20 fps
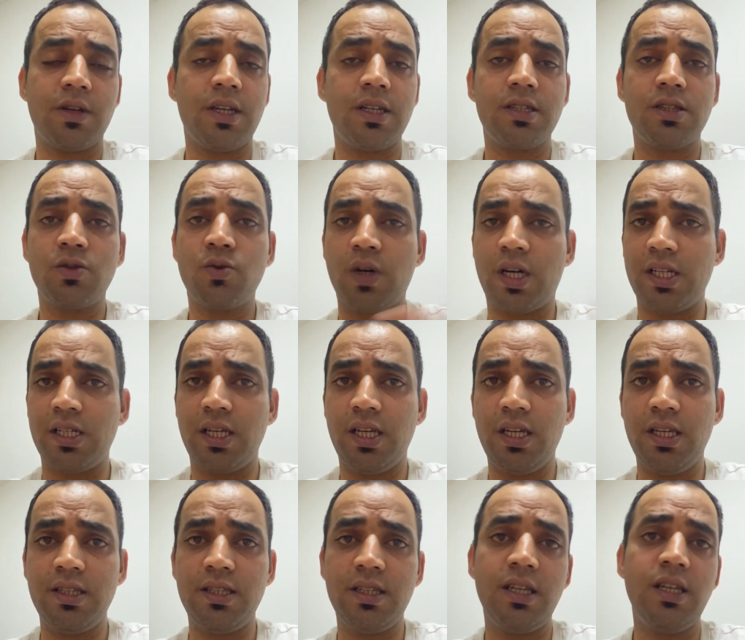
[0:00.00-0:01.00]
It's quite
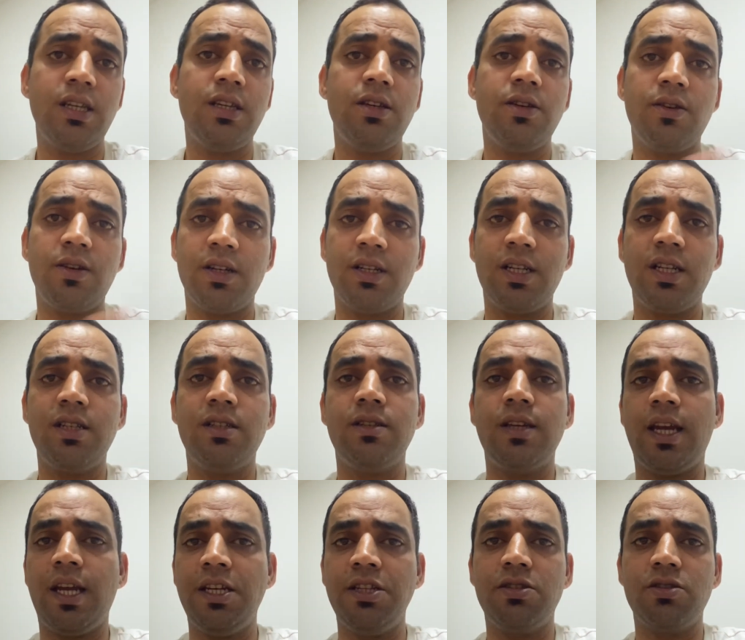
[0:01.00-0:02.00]
easy. You don't need
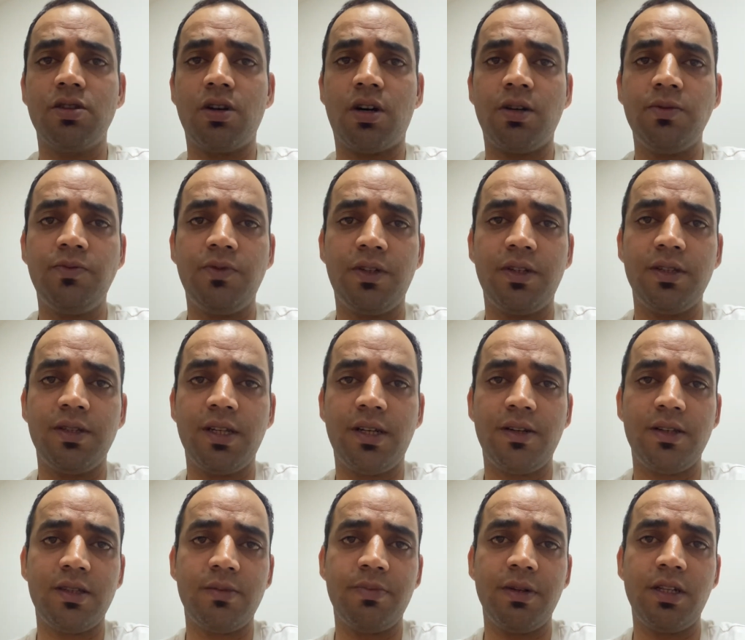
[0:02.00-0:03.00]
any software. There
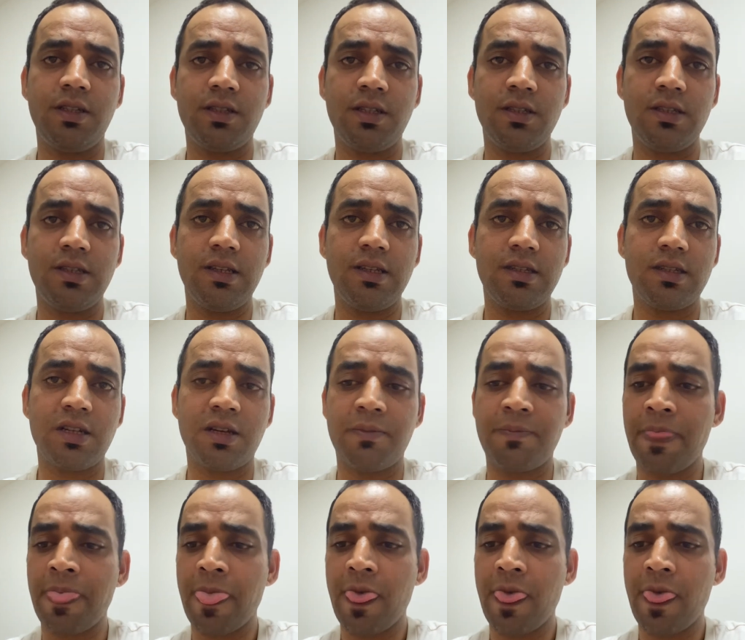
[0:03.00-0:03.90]
is built-in system.